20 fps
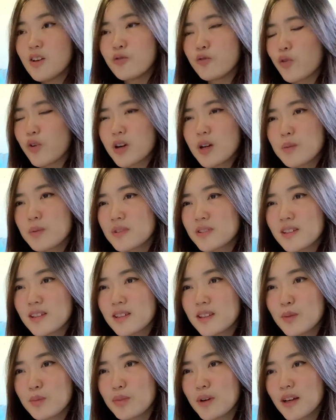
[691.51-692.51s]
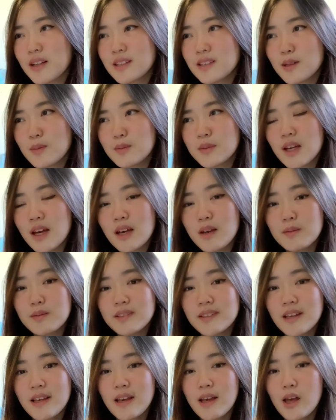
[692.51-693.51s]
40% of the price sometimes.